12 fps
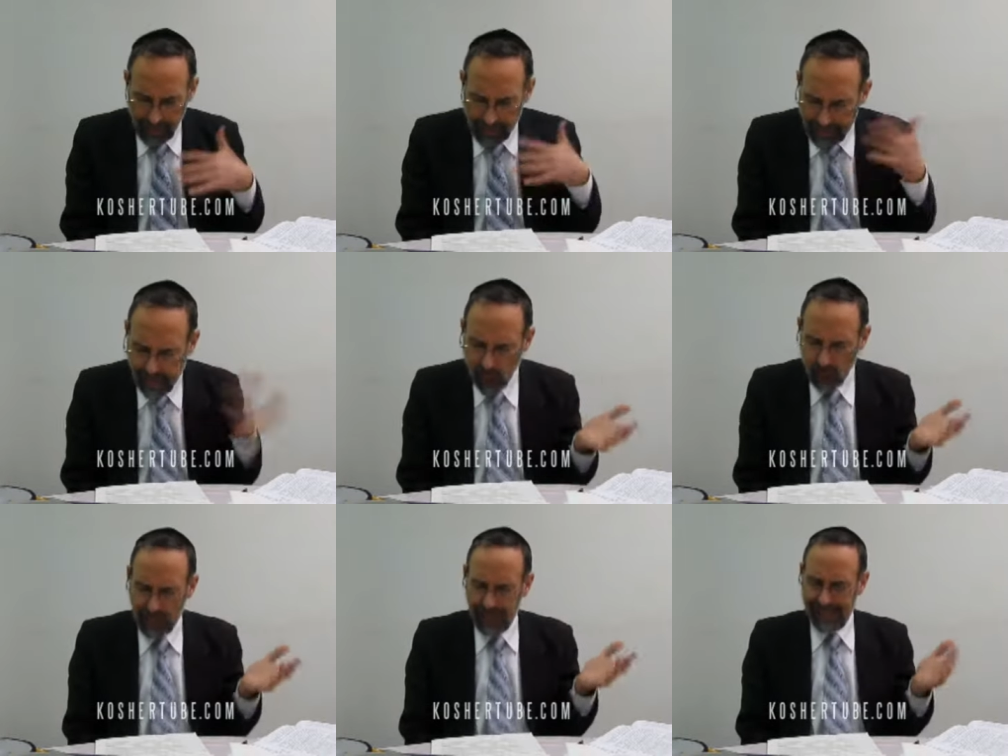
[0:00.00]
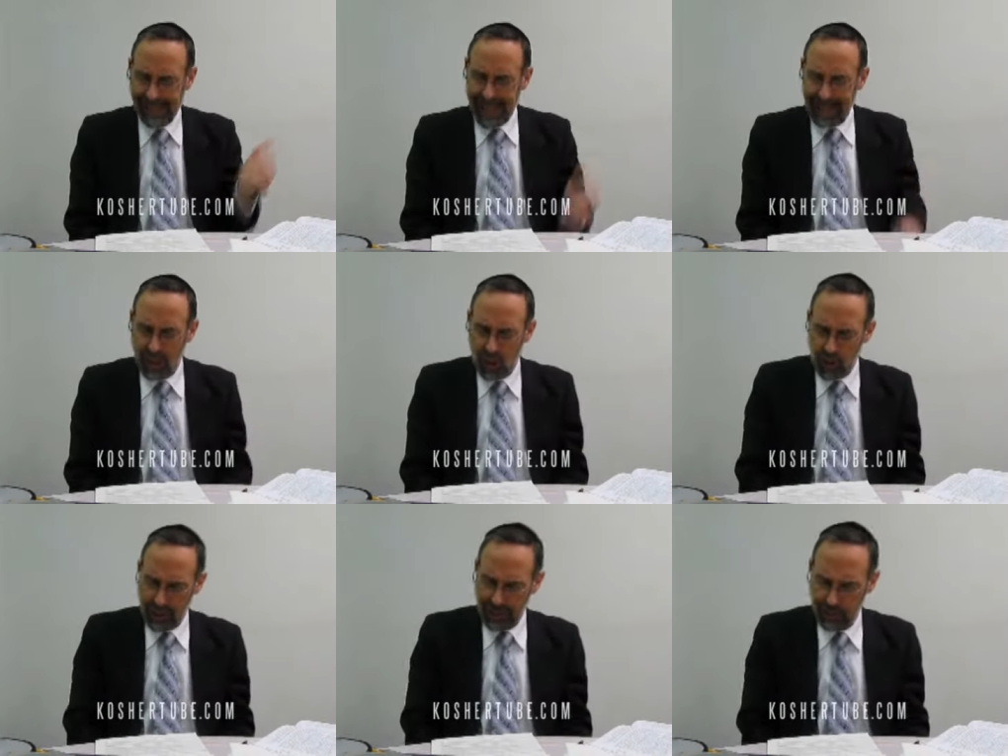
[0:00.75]
It's only the second
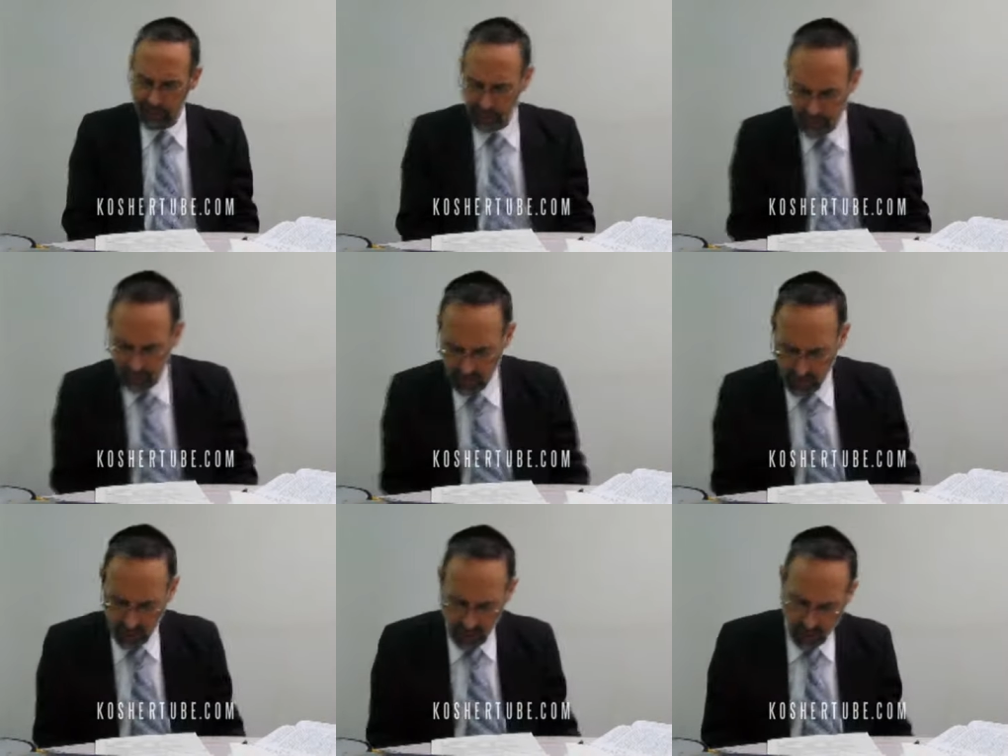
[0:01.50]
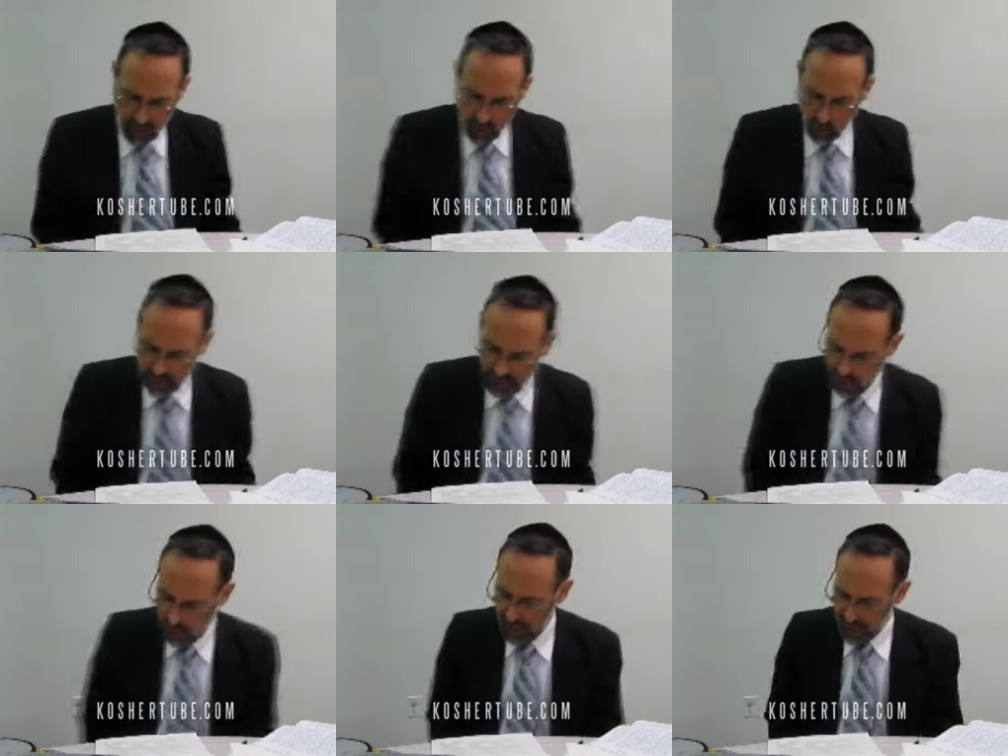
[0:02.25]
dream which
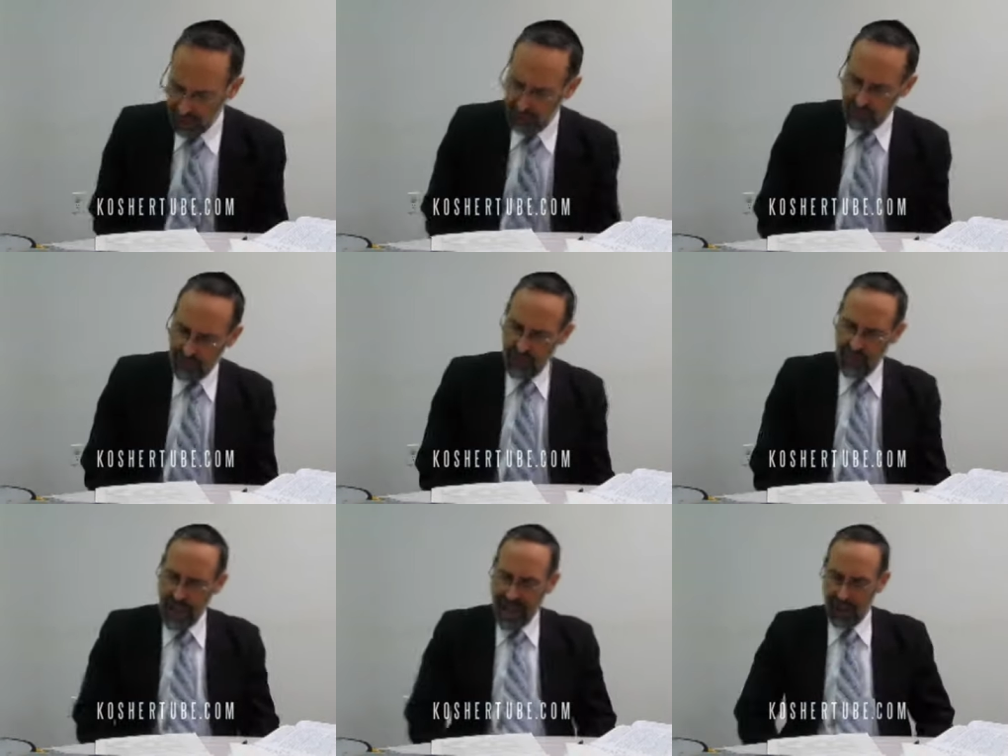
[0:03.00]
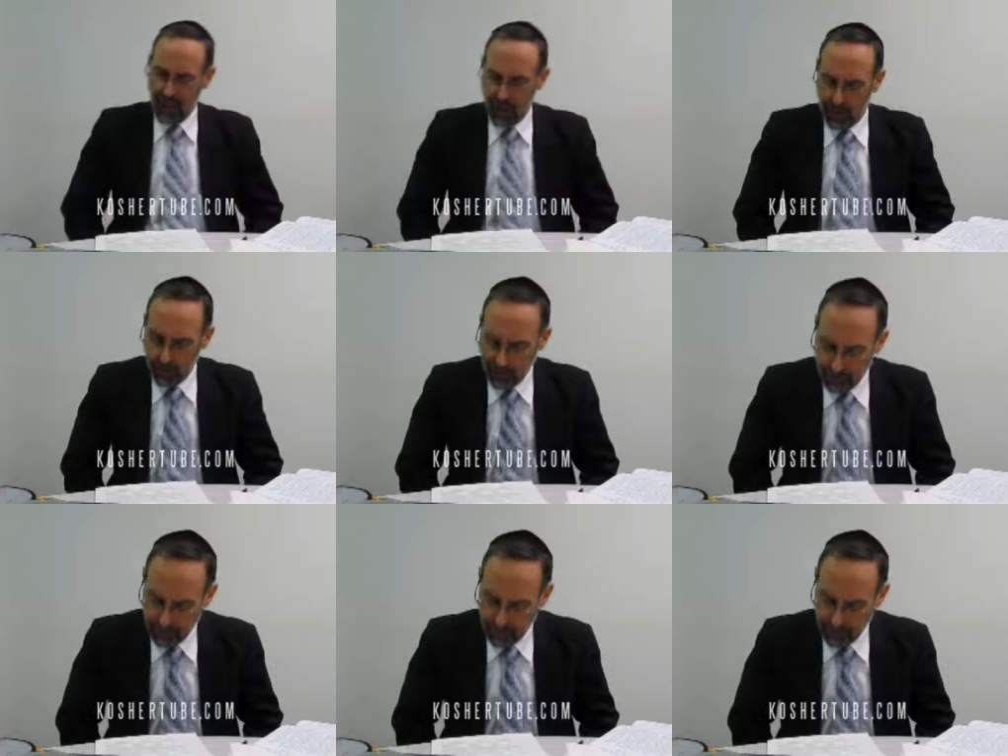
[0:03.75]
is relevant to Yaakov.